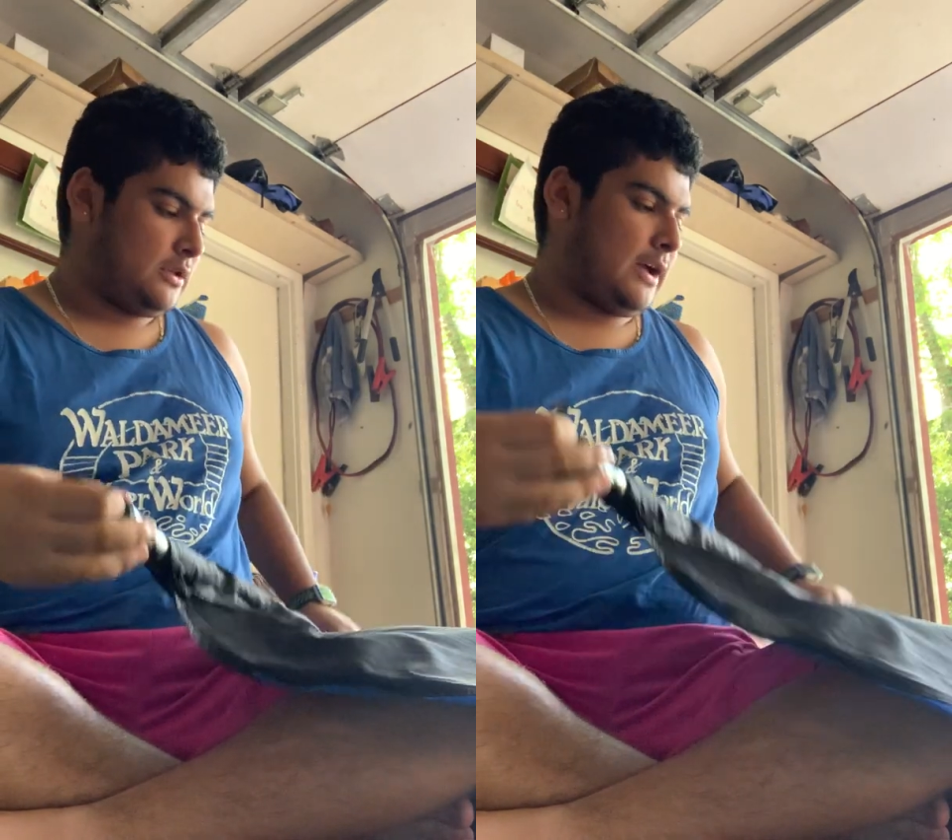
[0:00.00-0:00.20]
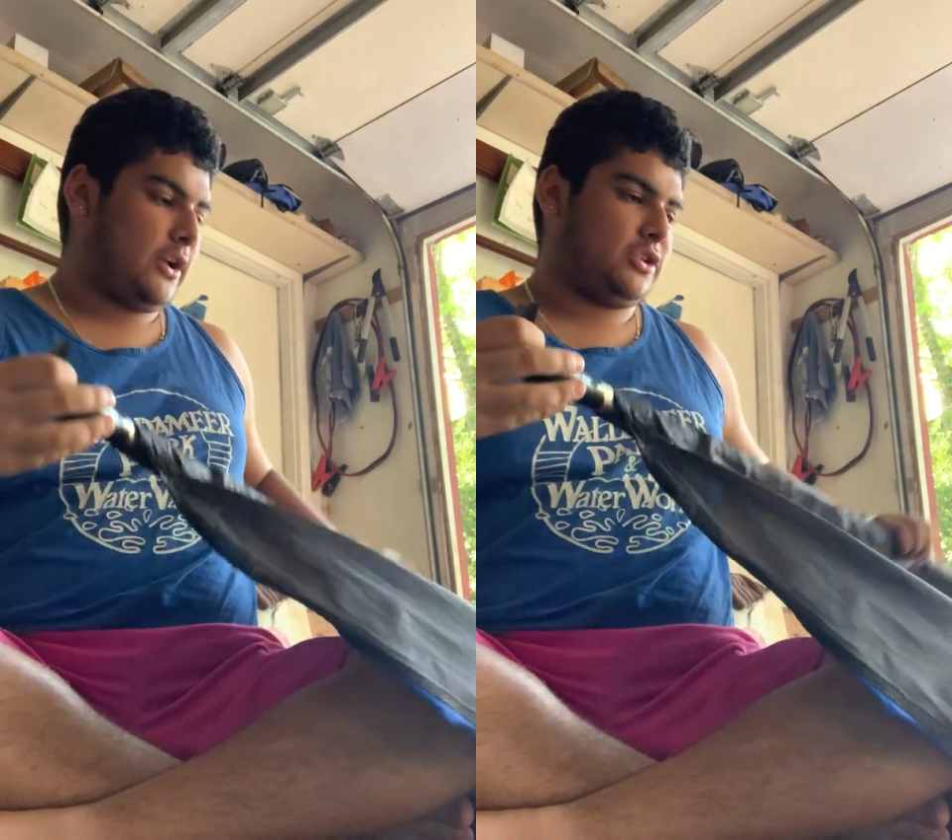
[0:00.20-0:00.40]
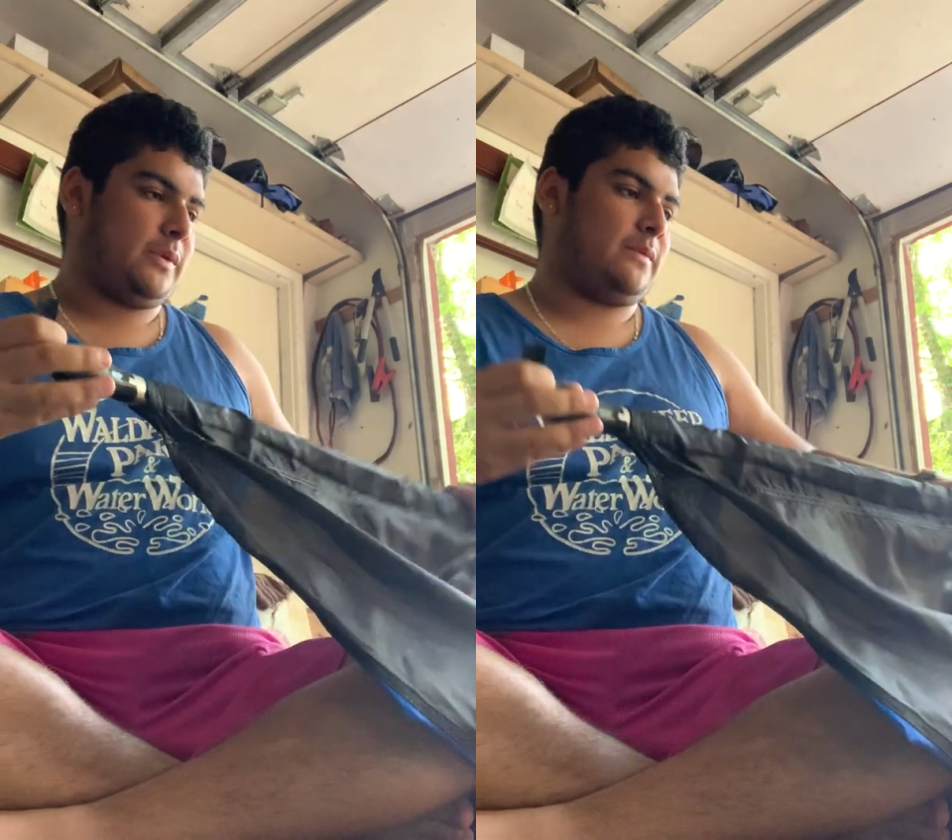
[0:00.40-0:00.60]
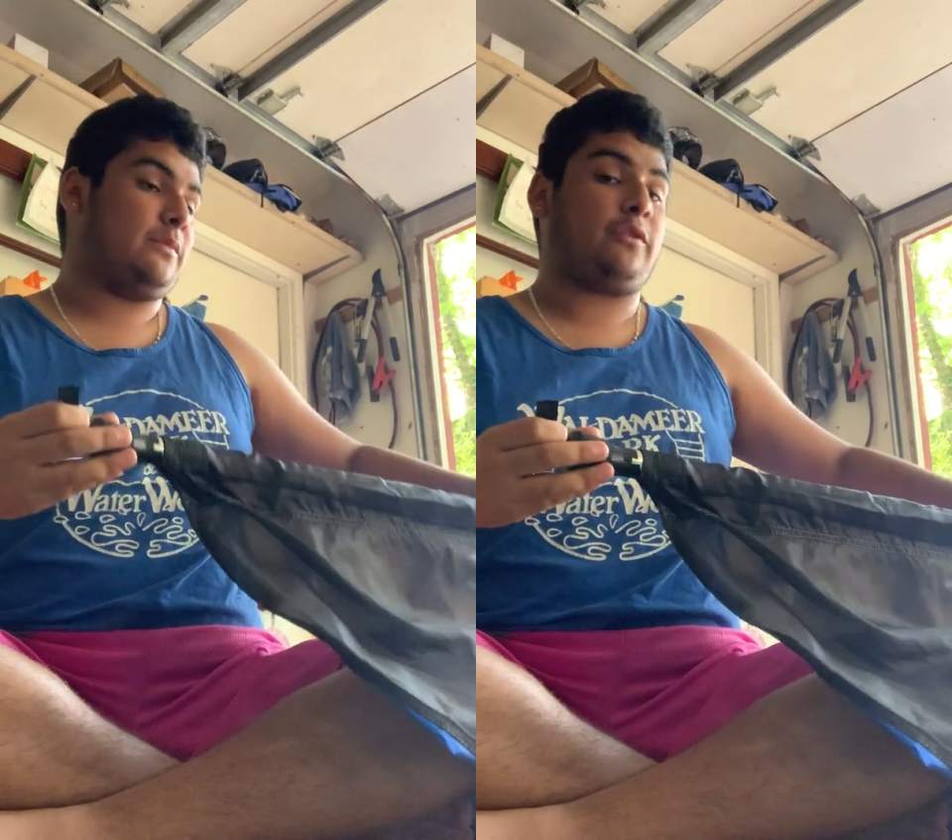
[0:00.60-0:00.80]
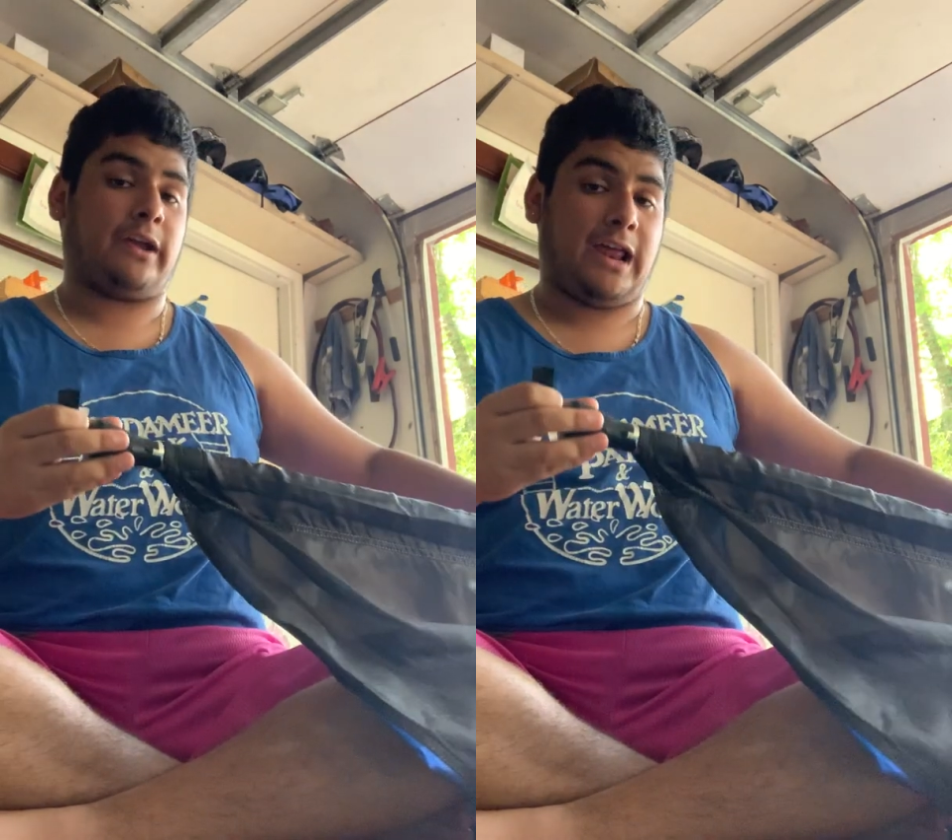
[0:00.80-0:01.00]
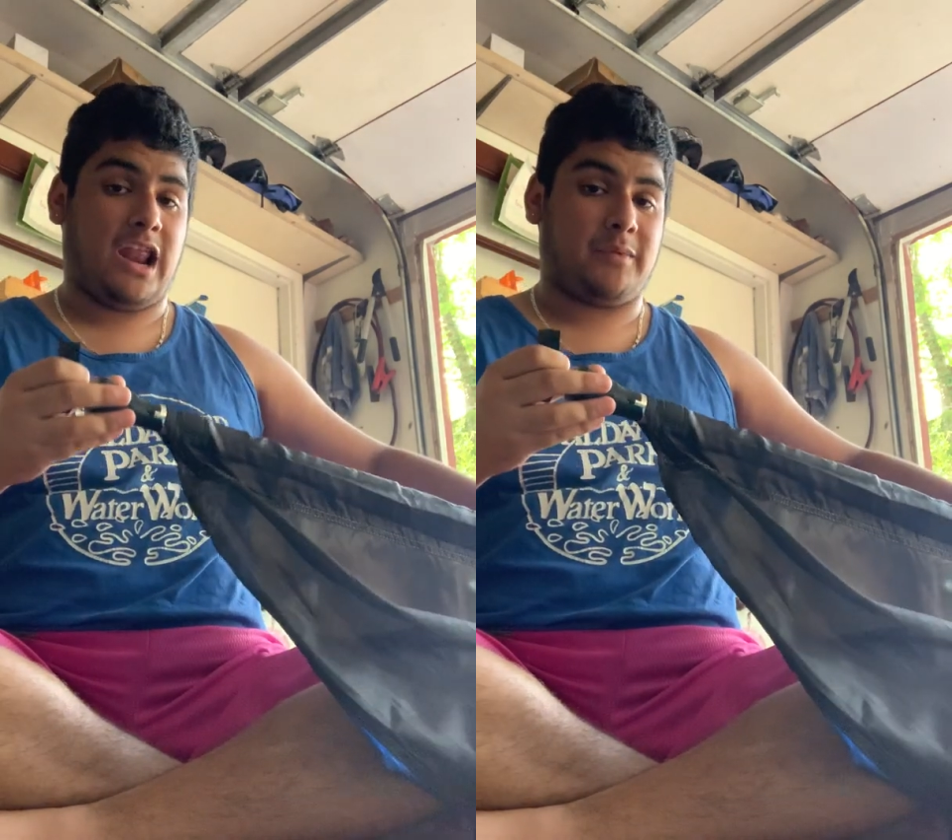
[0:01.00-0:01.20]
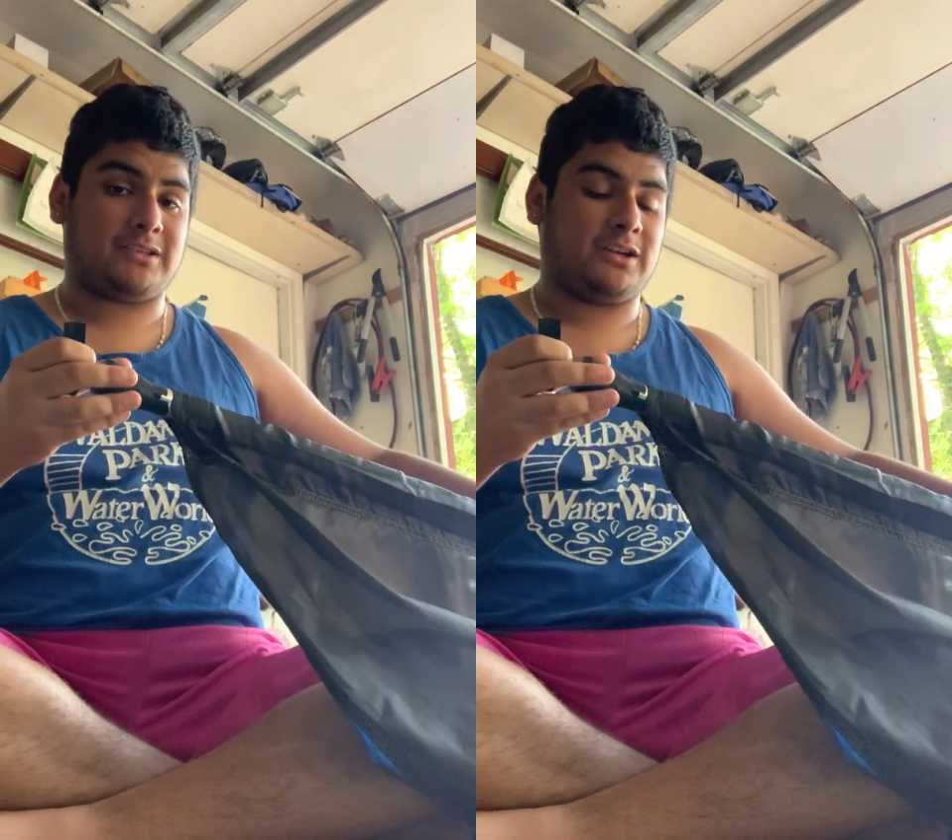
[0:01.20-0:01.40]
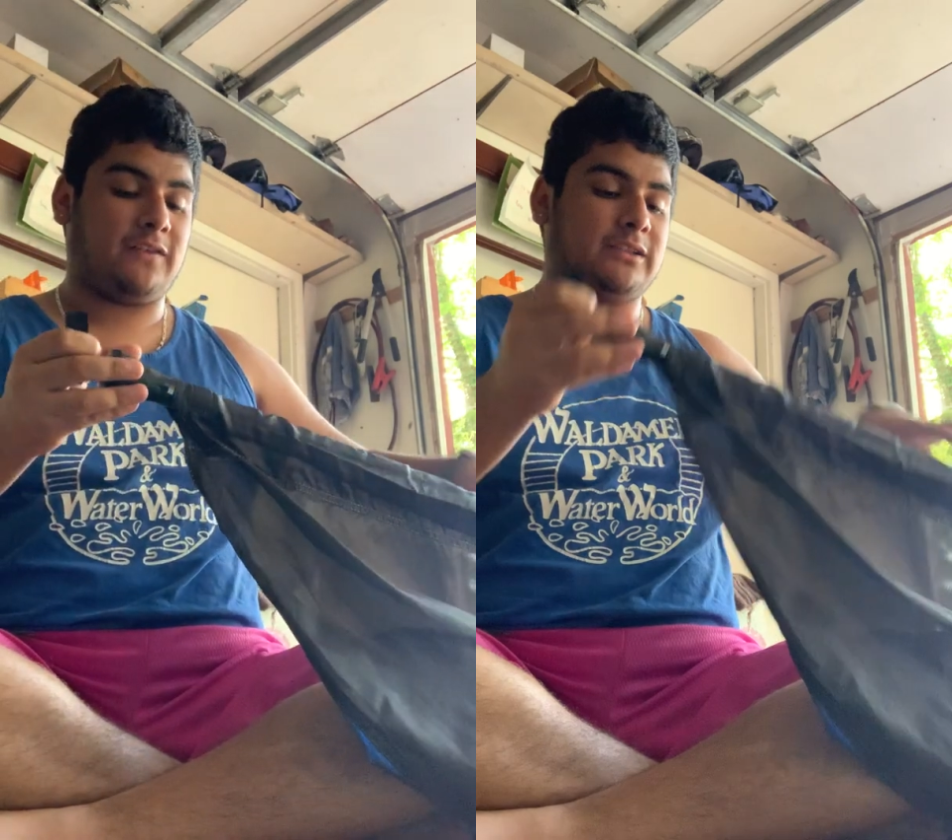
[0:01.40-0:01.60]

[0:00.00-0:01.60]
Actually, wait, before I get ahead of myself.